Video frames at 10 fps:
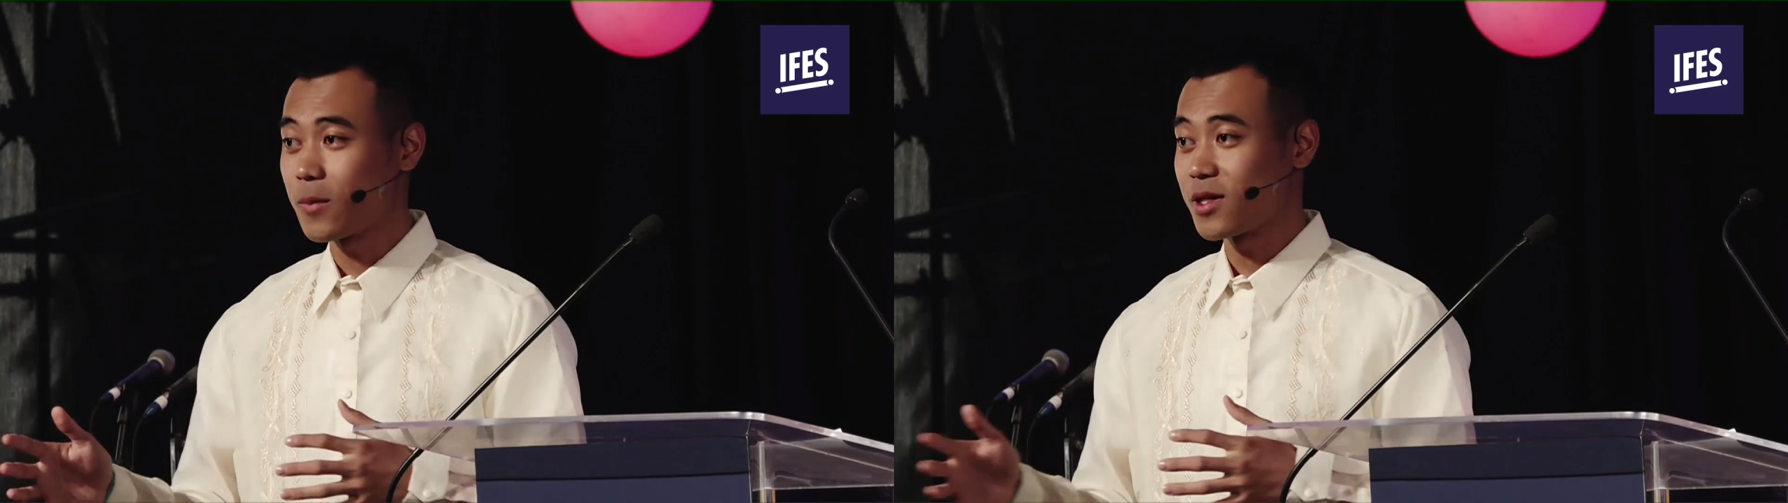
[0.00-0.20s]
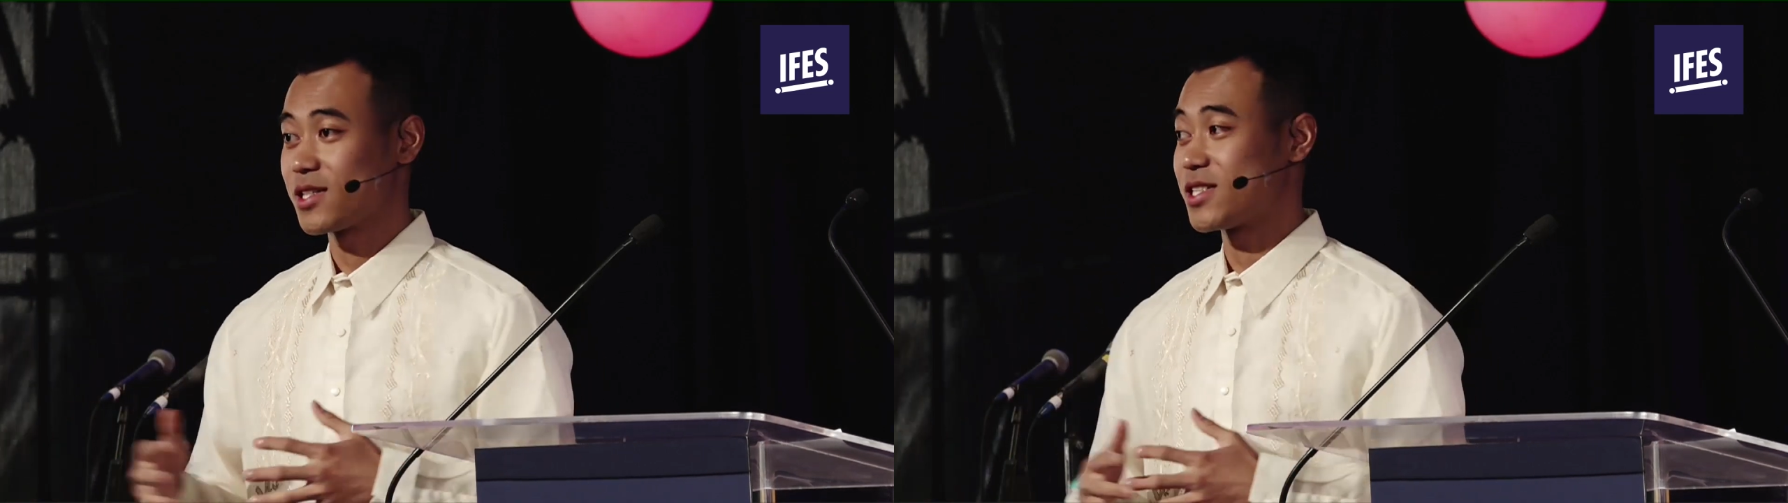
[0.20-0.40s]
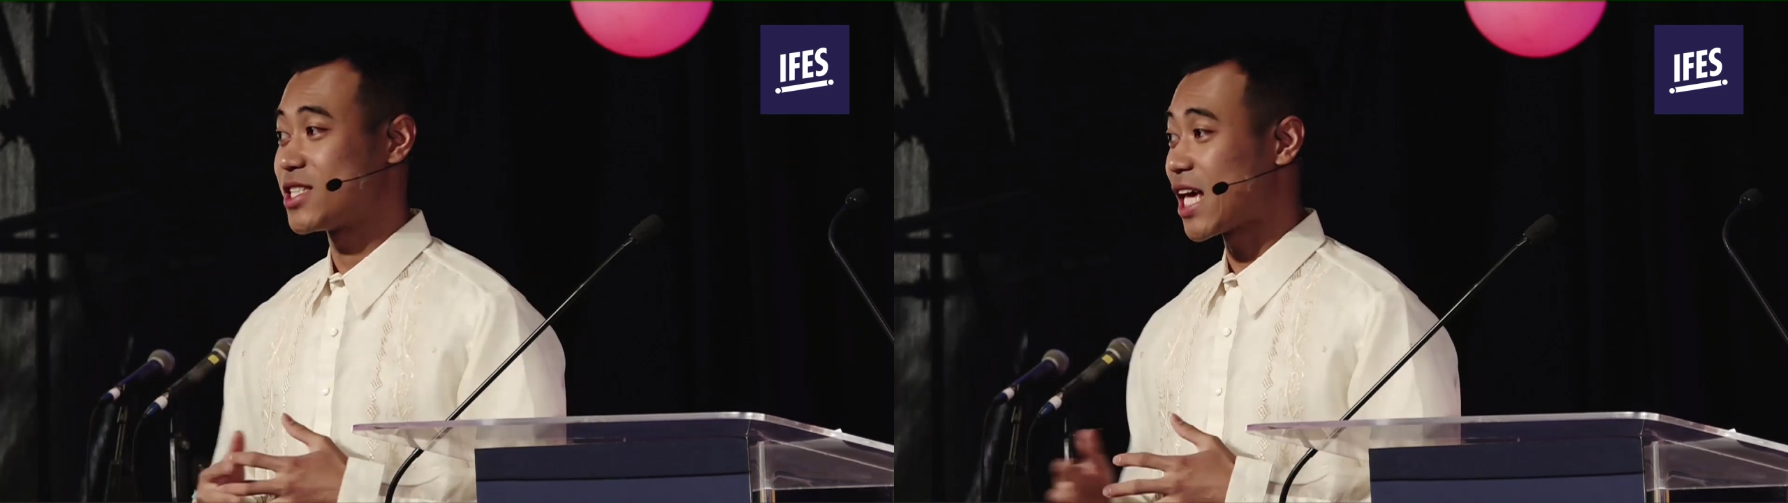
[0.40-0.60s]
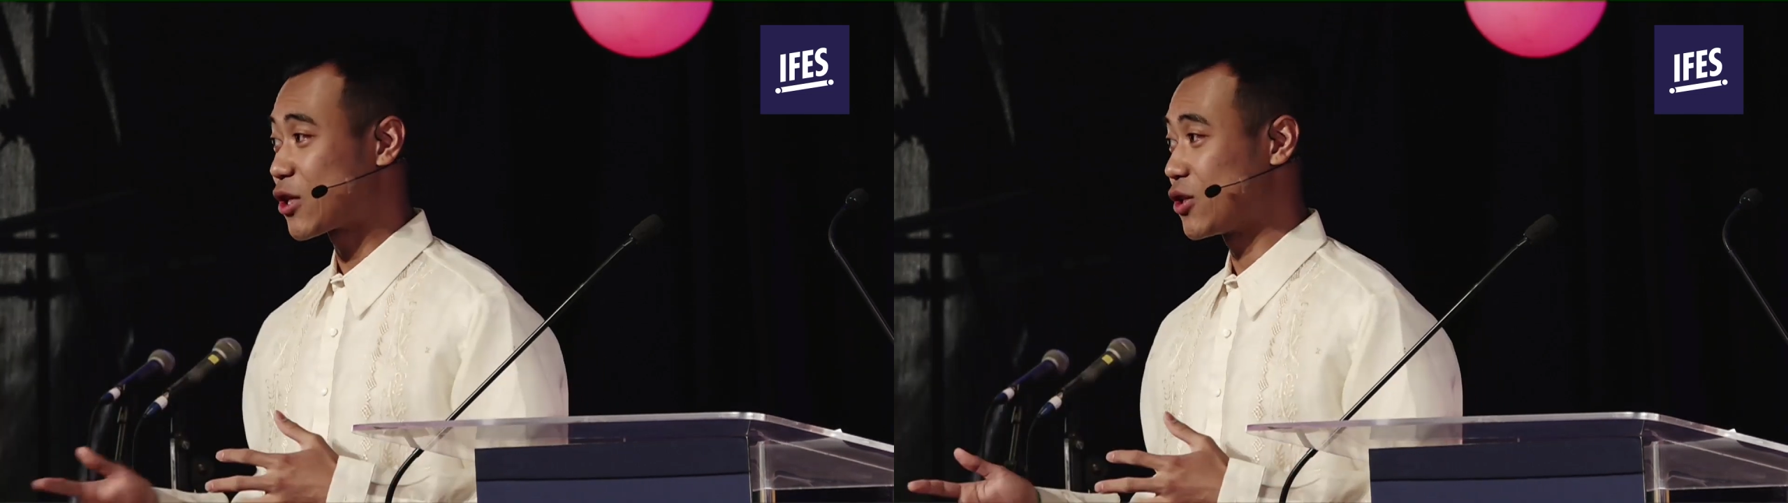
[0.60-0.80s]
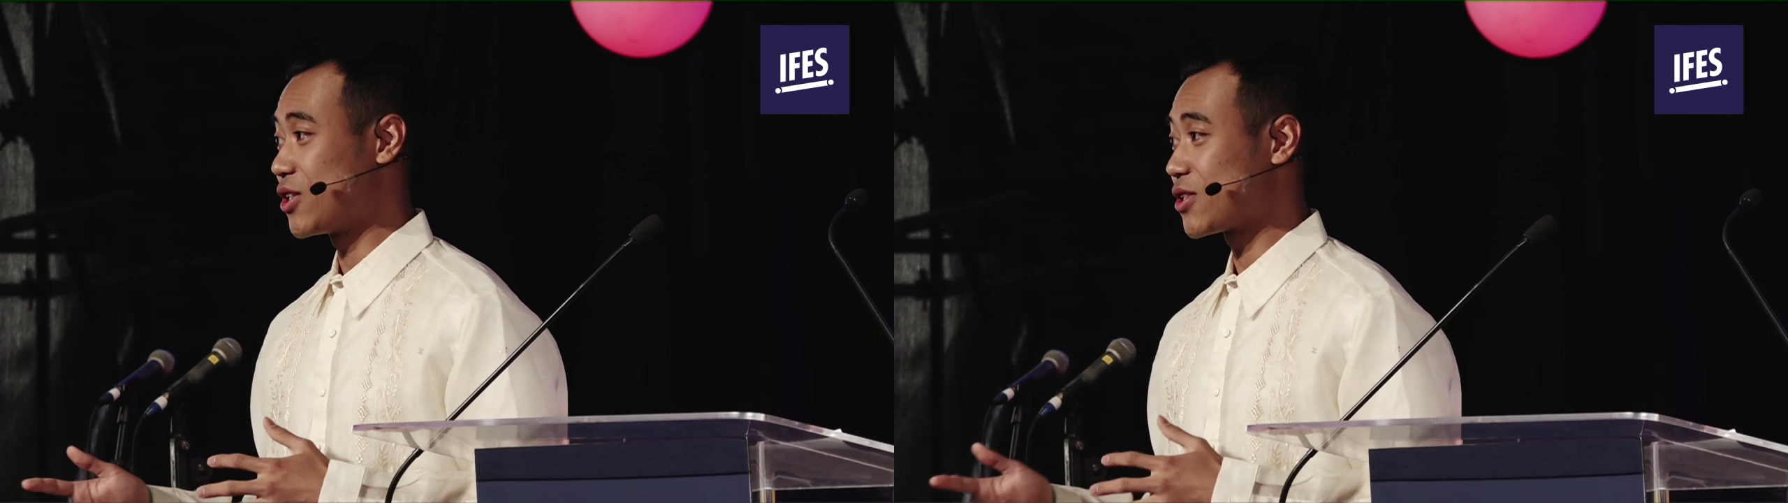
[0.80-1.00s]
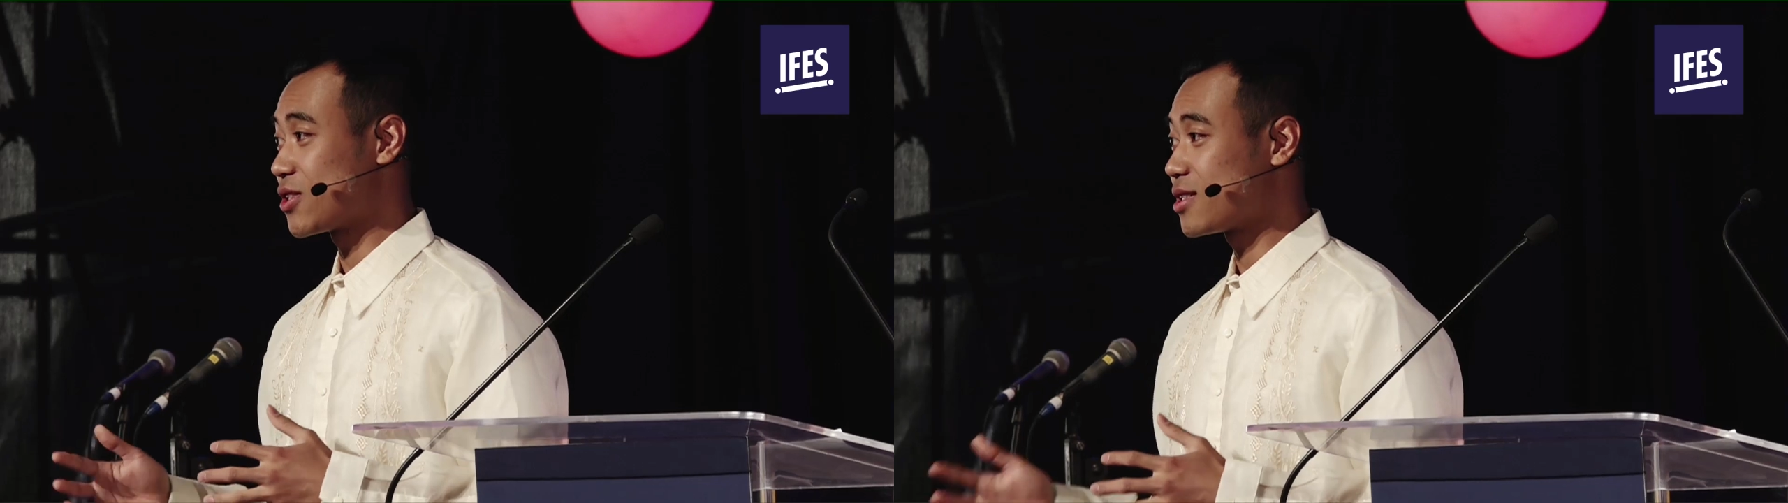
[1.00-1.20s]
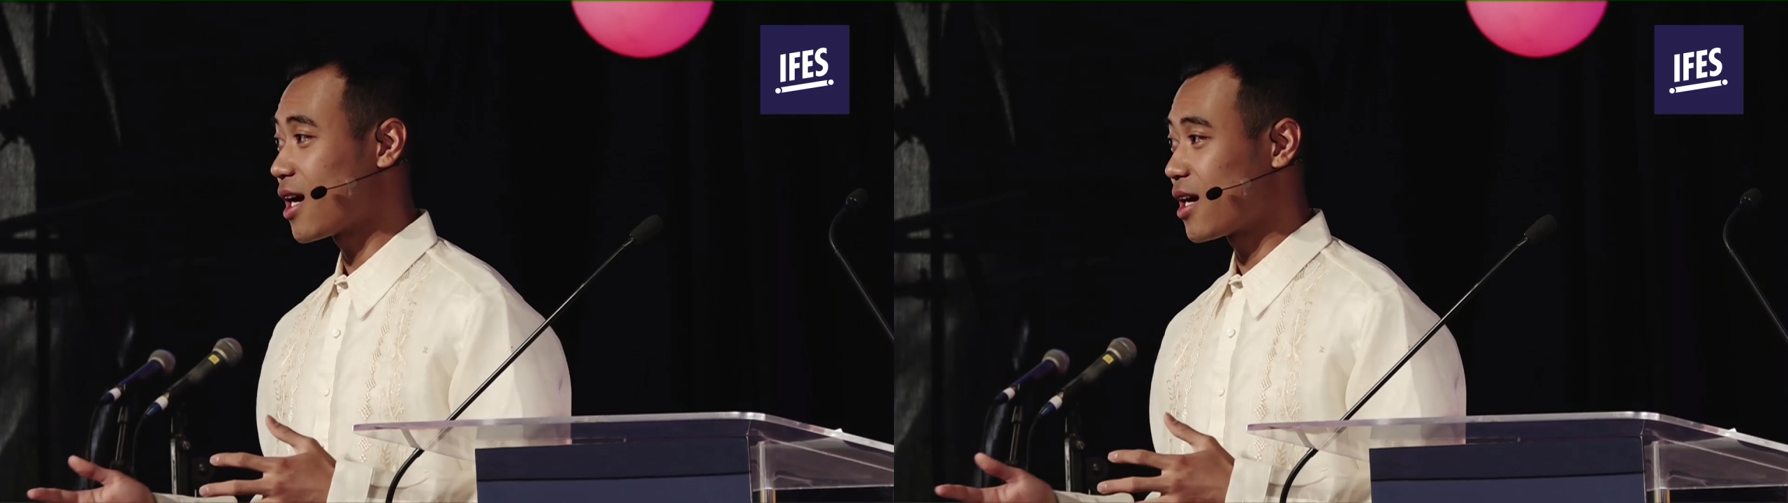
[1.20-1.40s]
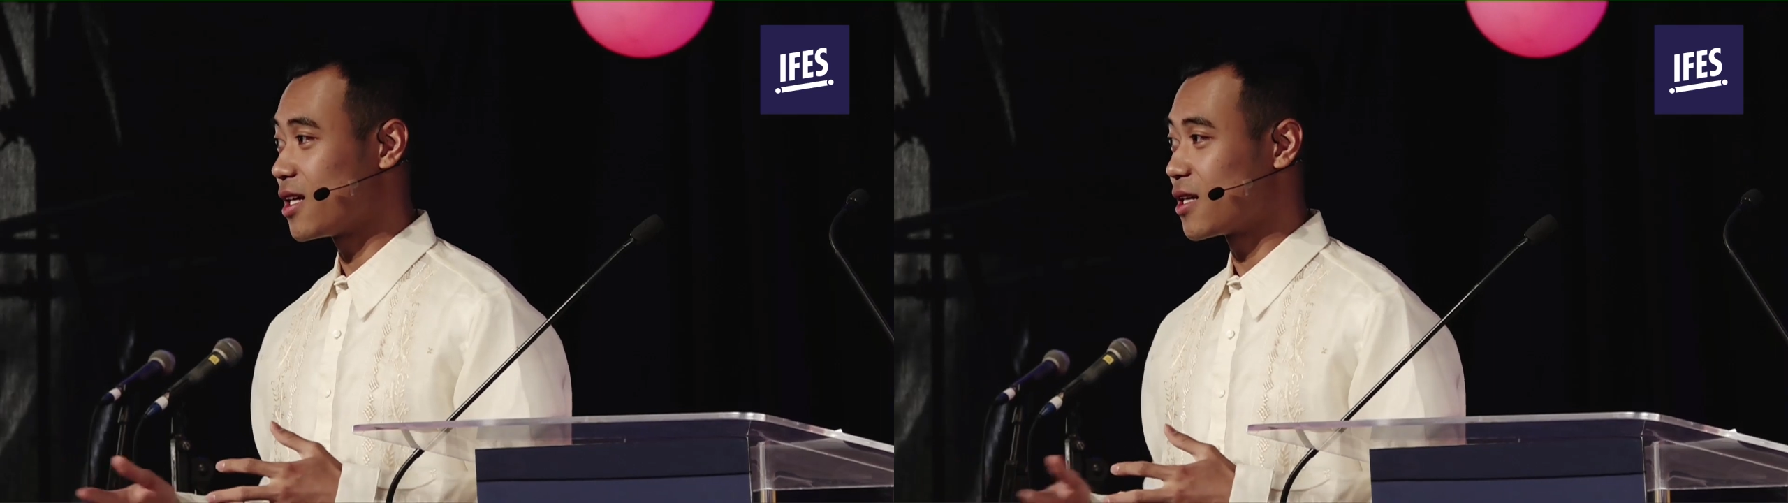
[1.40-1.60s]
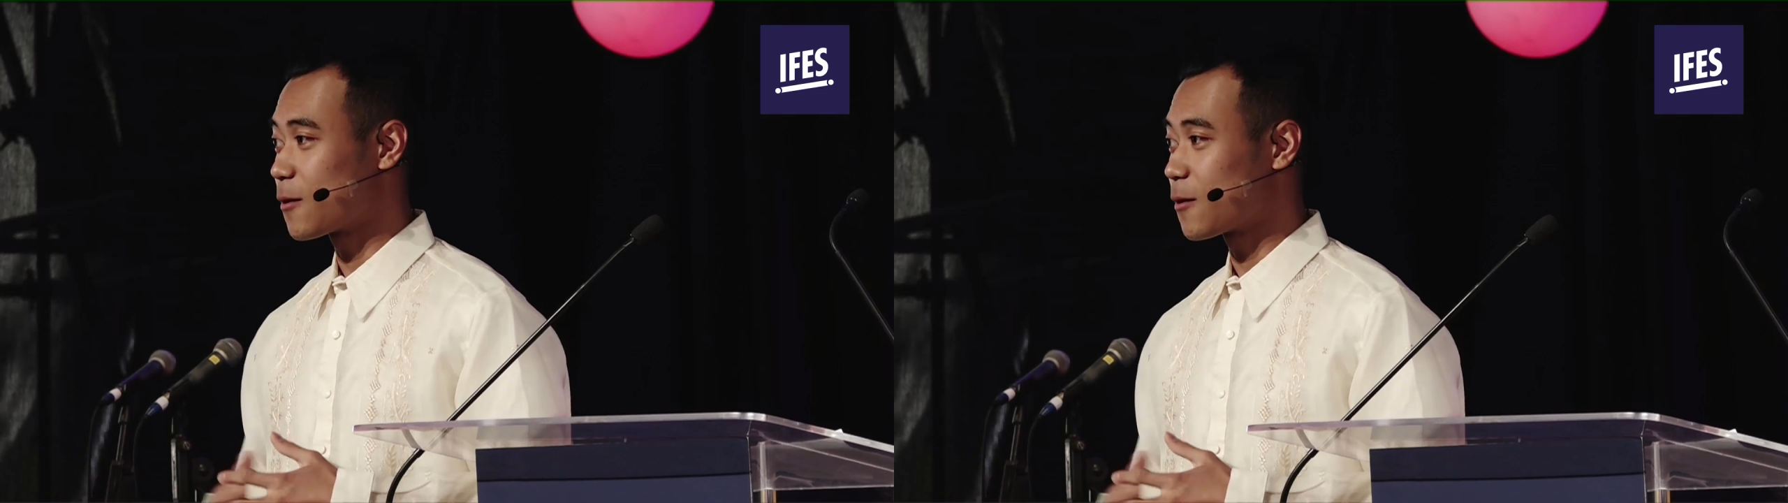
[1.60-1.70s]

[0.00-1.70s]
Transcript: secular society.